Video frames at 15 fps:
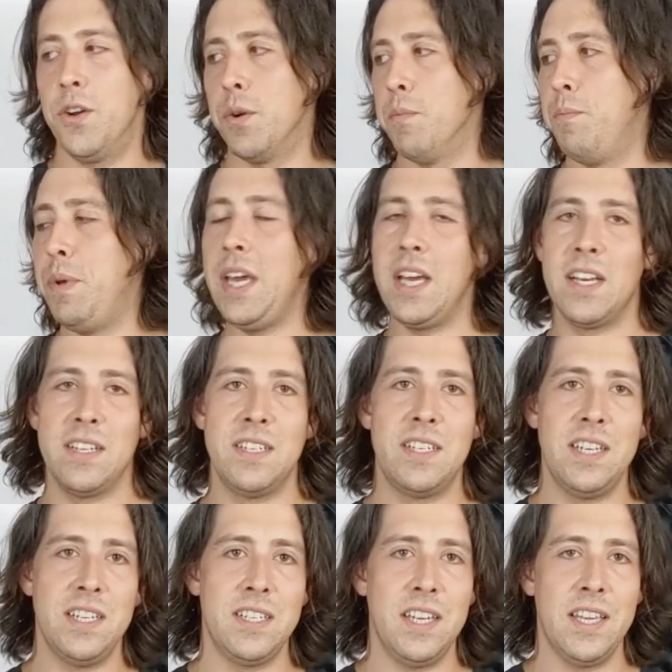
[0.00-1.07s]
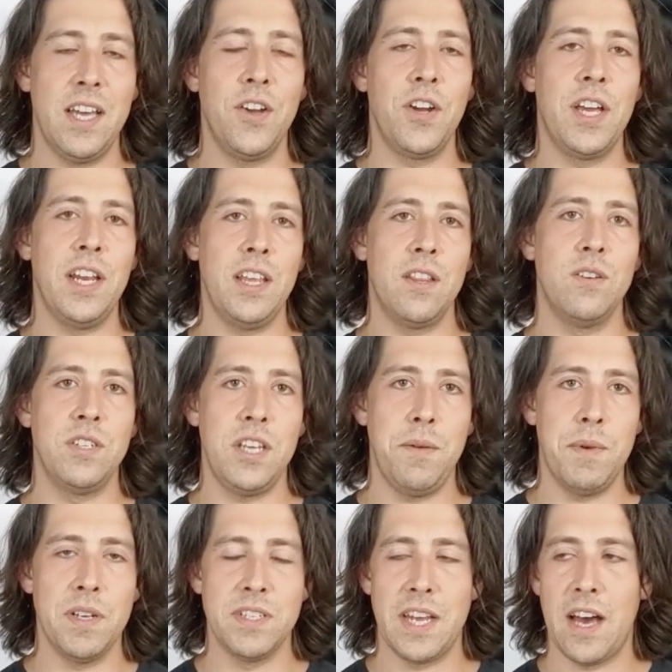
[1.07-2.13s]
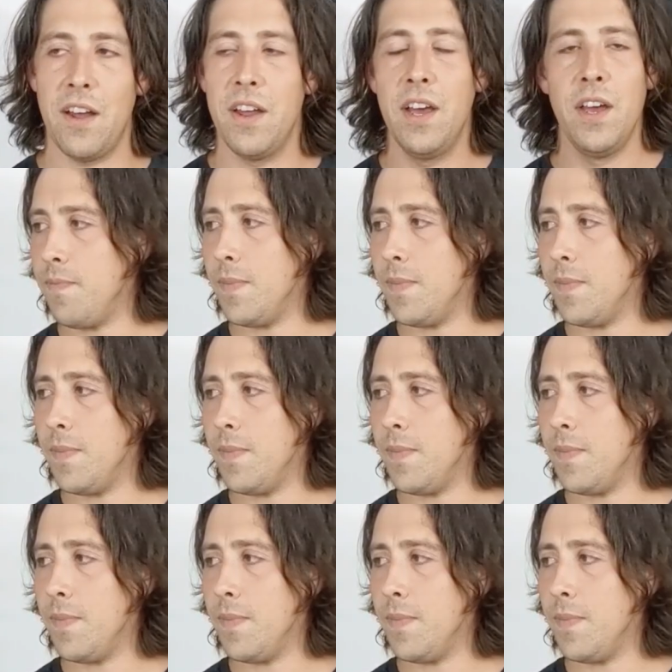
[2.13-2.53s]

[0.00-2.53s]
you're being consistent, that you're getting those emails out.